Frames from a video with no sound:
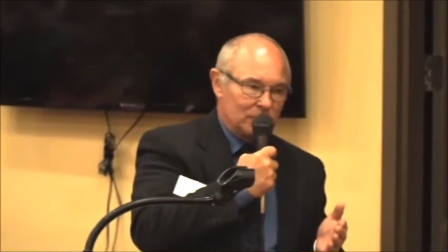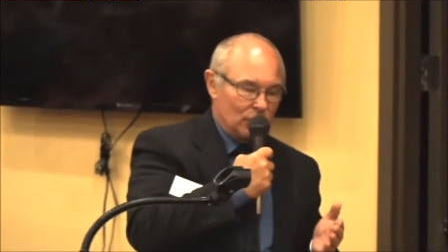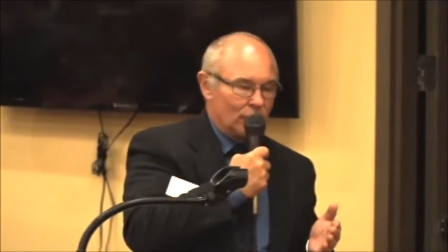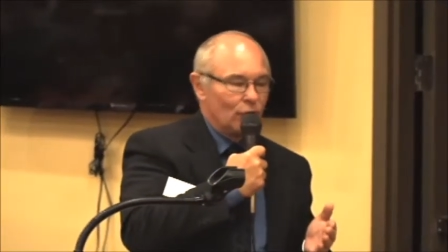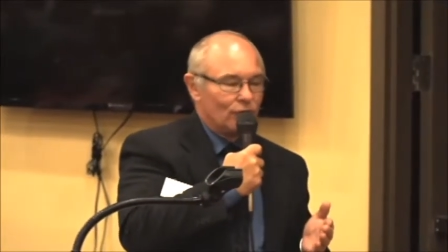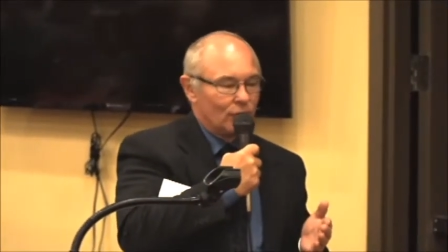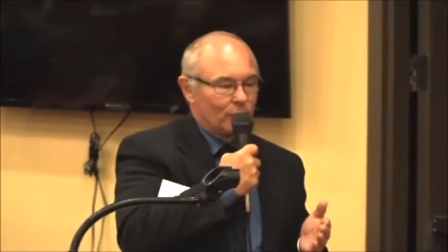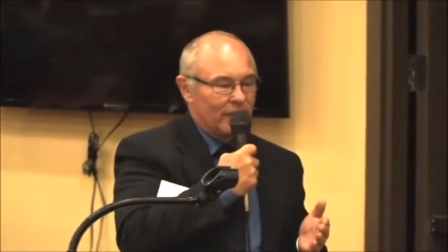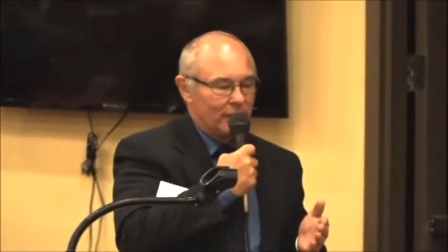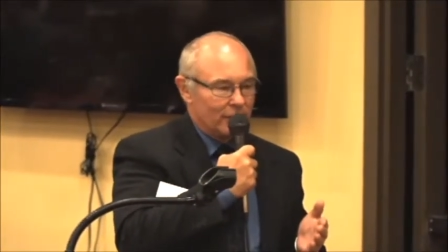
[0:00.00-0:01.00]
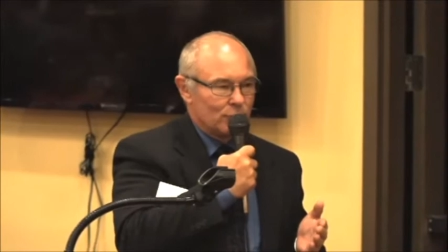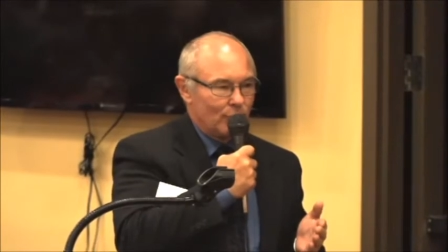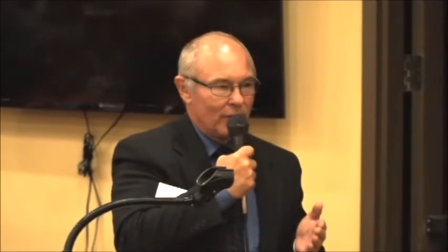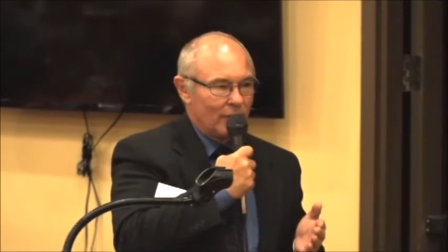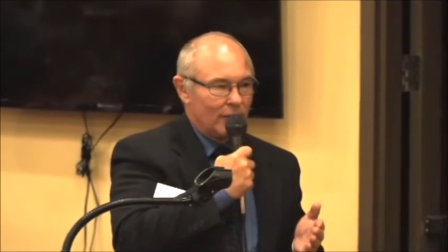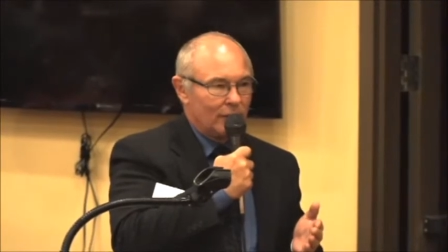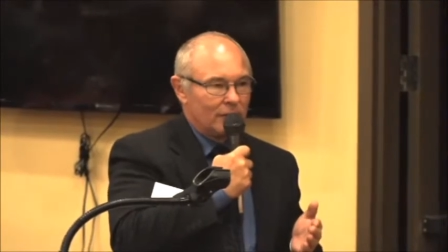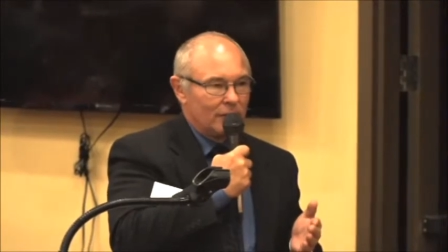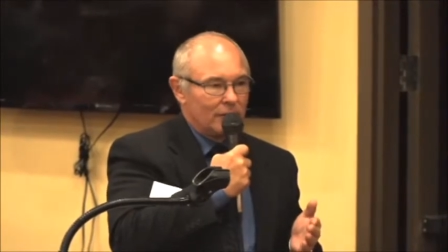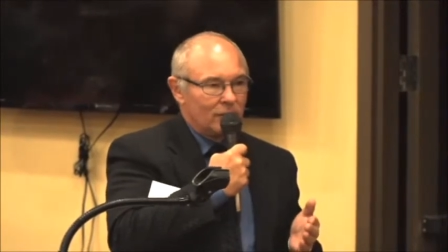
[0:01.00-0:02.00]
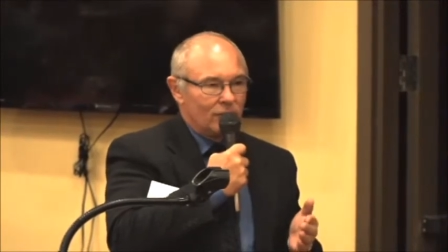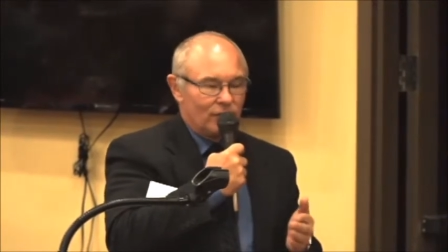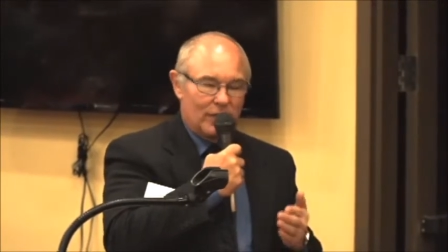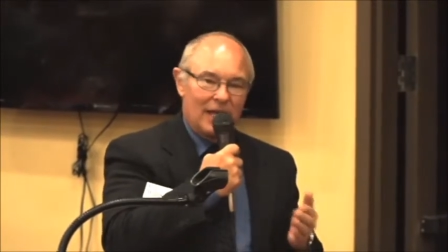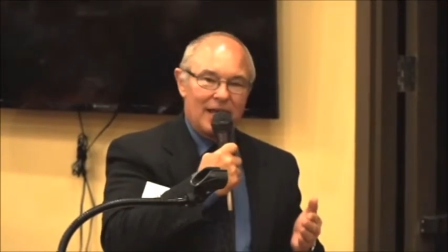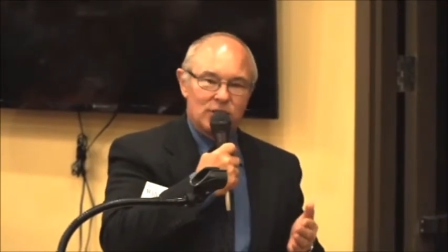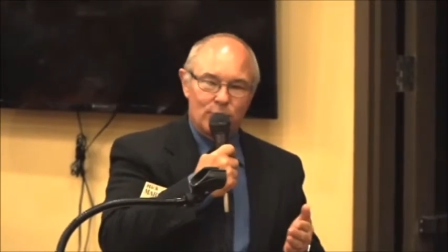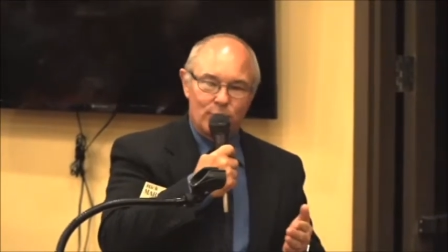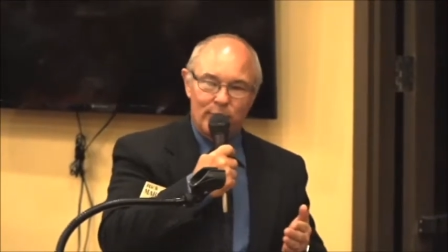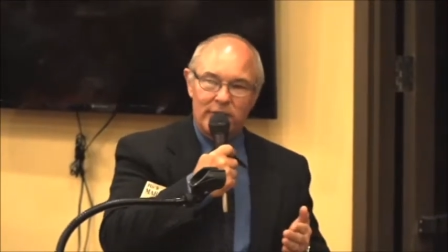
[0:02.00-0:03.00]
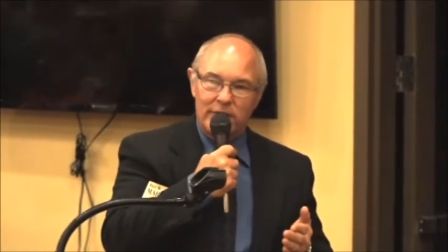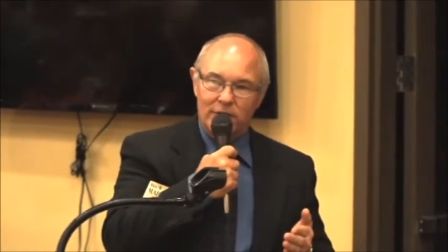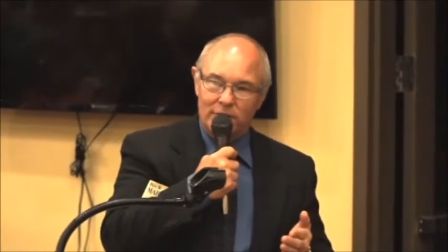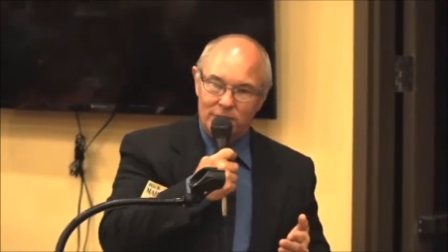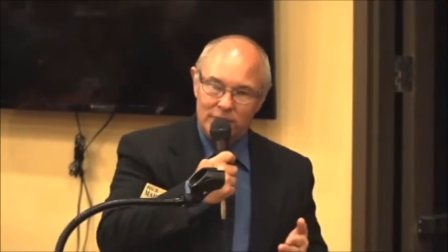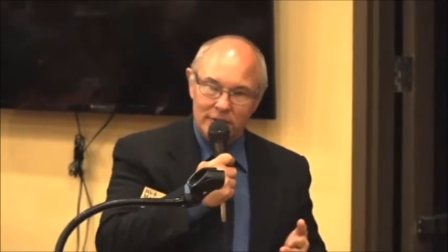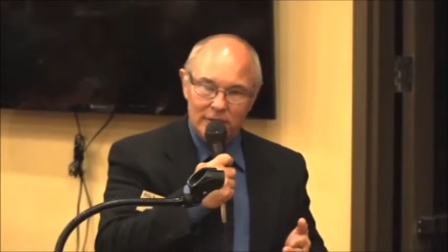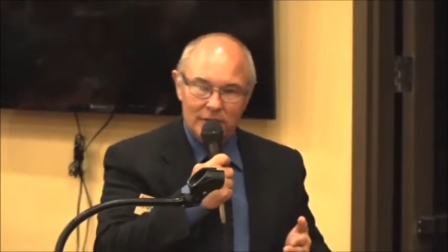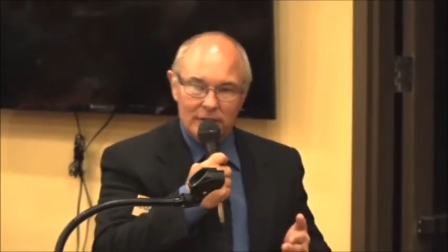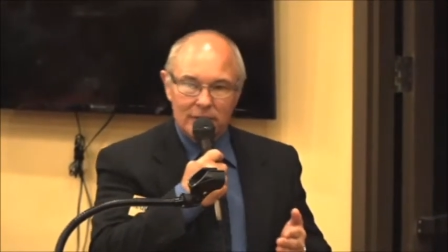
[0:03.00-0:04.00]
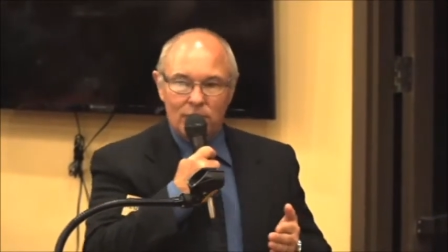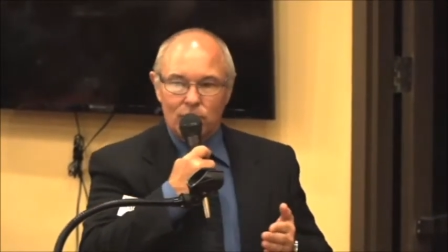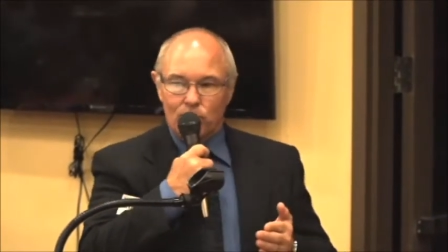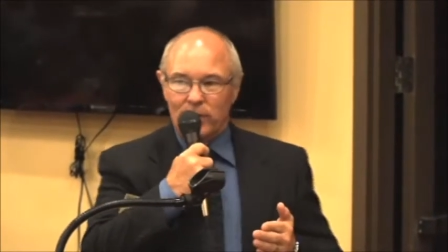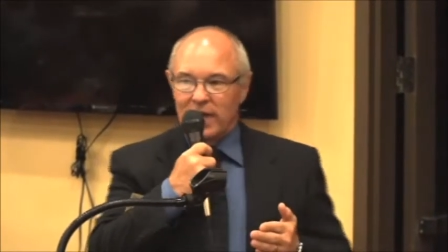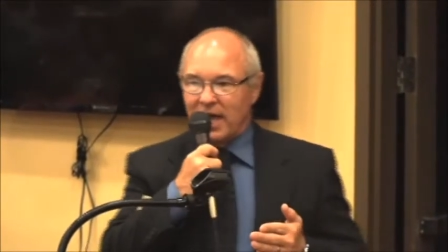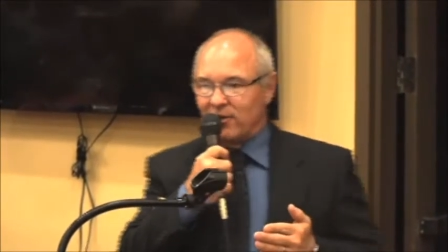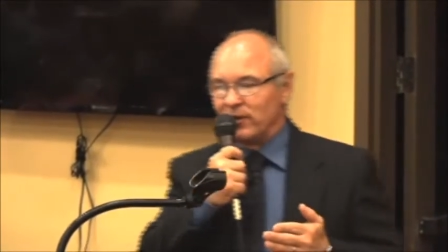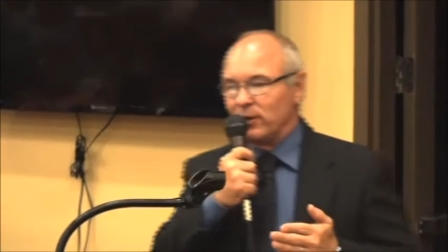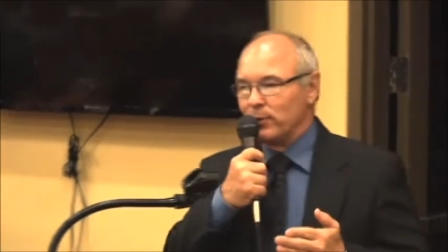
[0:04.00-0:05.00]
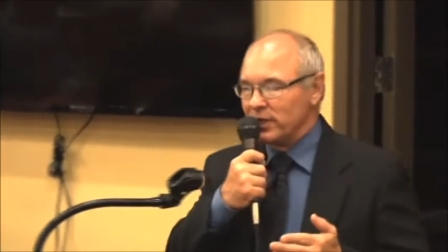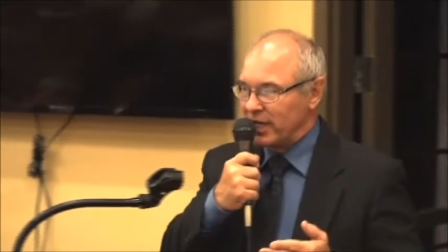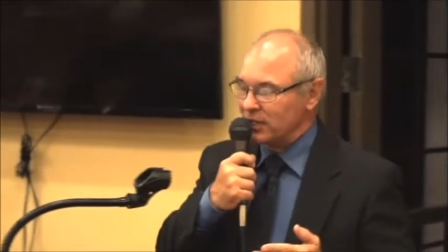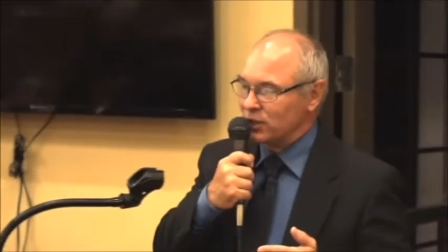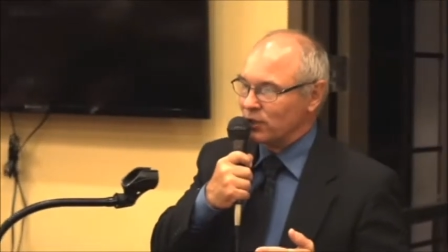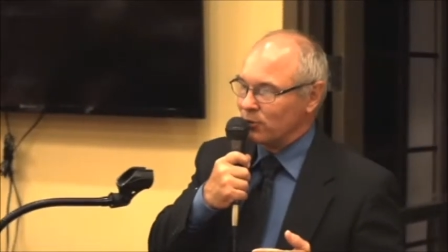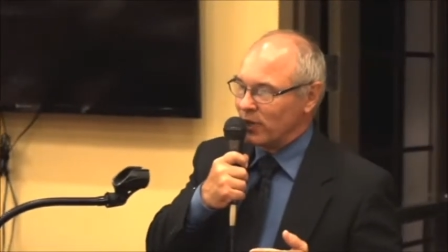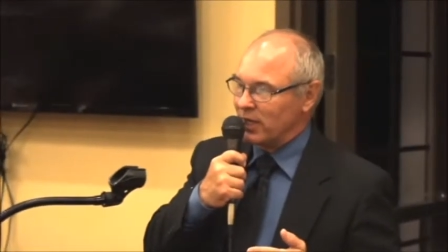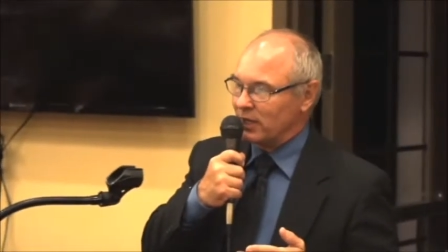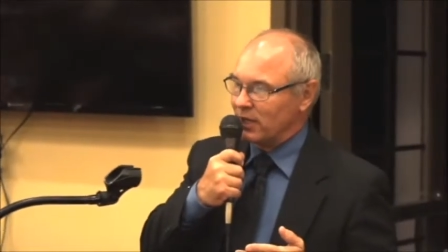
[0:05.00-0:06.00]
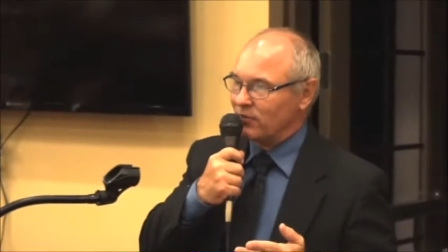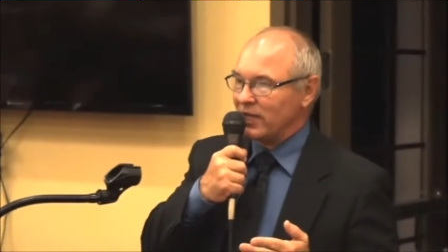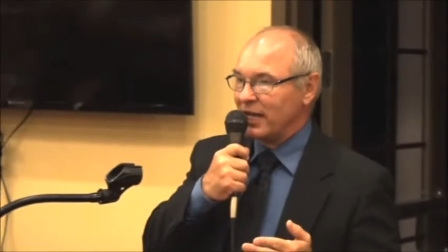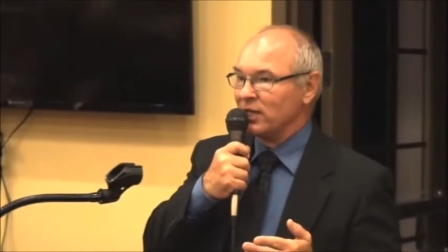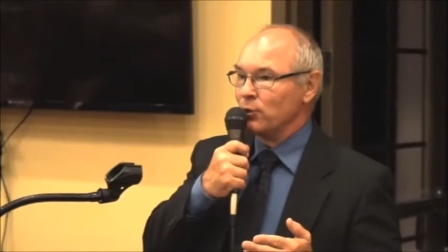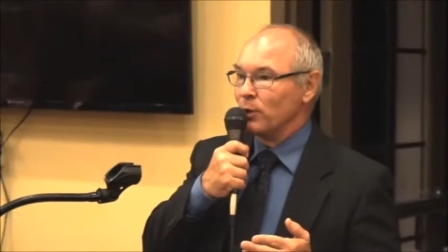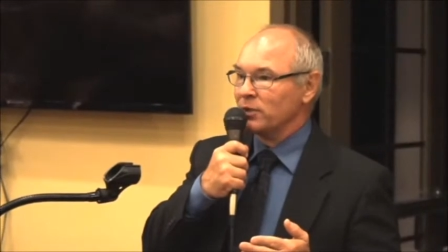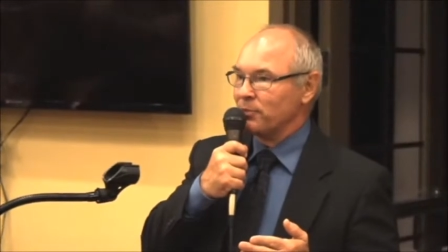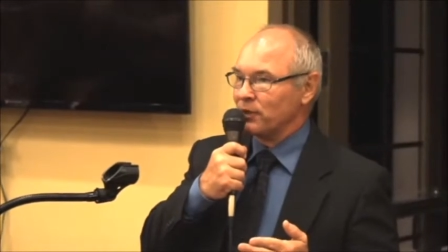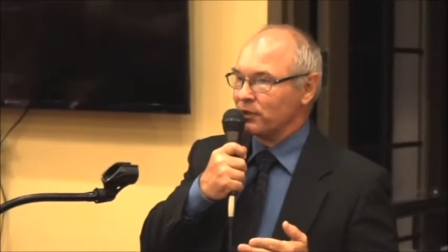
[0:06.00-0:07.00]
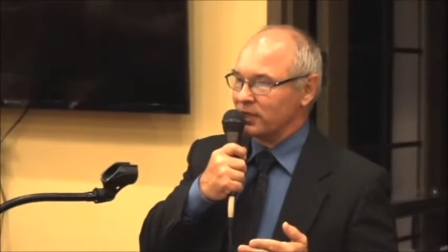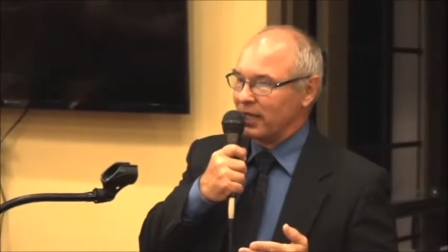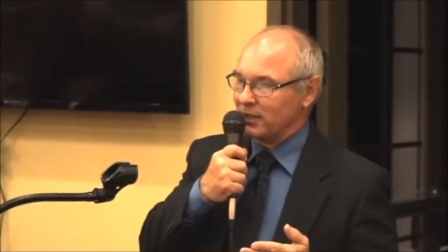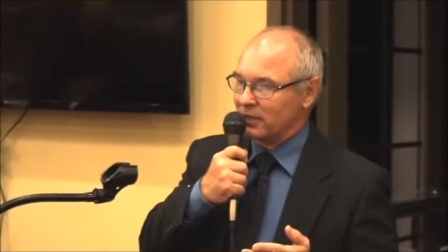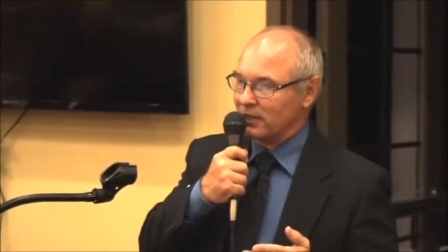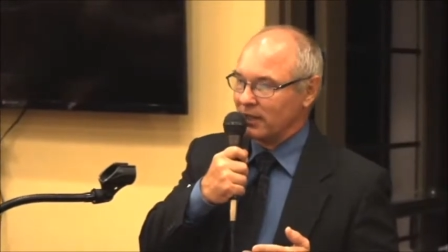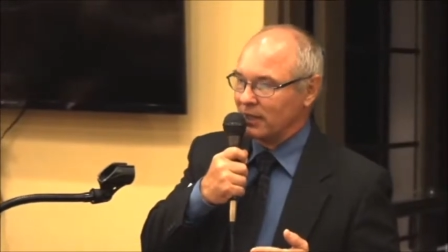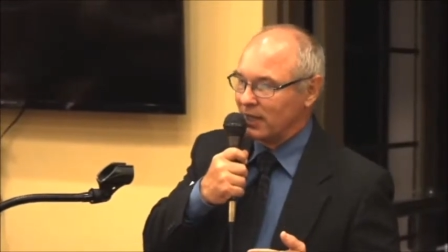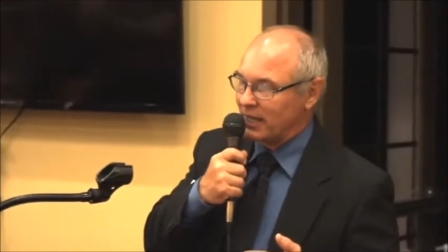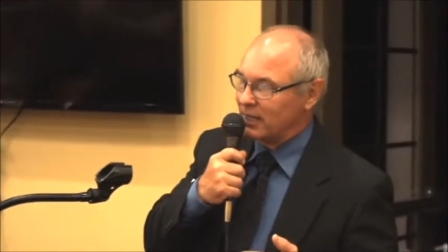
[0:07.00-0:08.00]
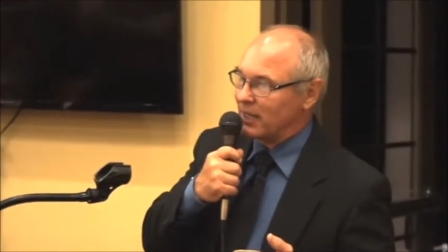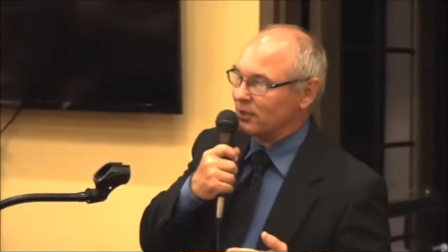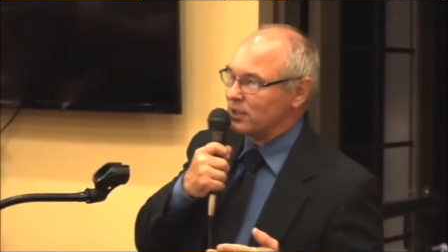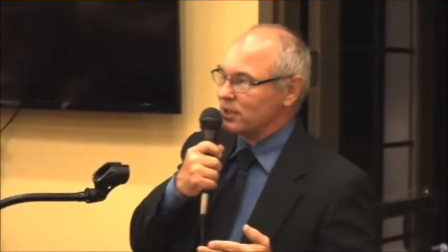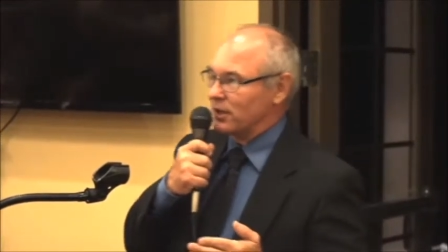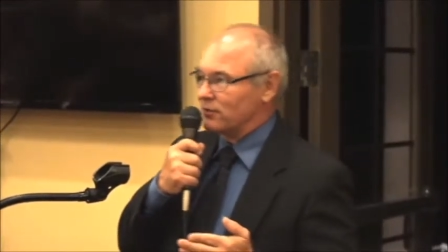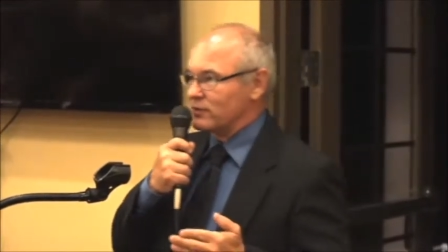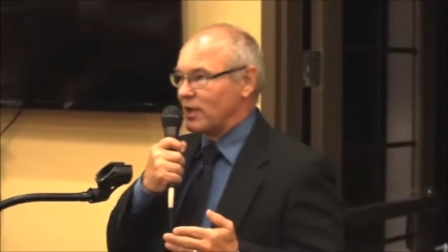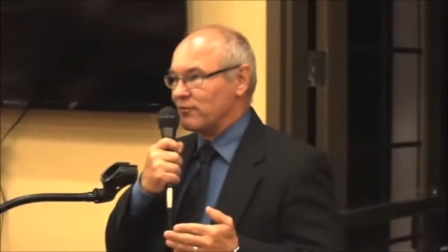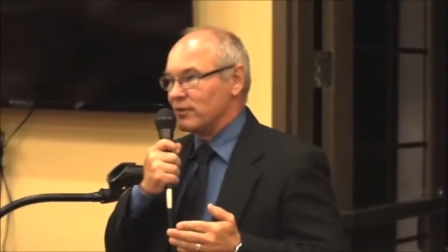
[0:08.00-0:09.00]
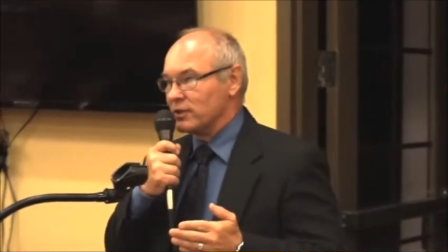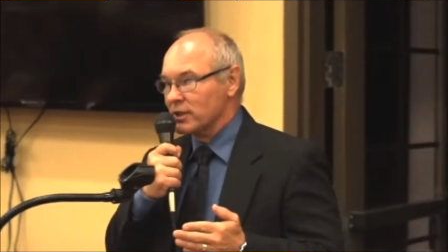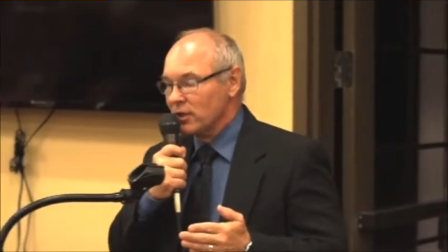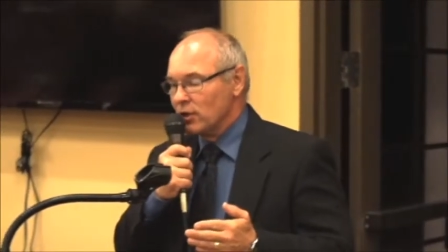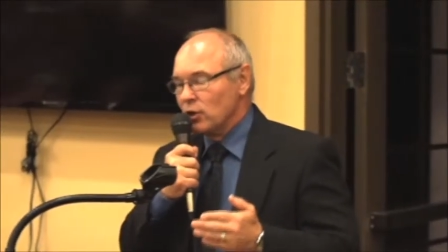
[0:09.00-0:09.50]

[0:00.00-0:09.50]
turnover rate as well. For the last 3 years, we have a retention rate of 91% in the Nye County Sheriff's Office.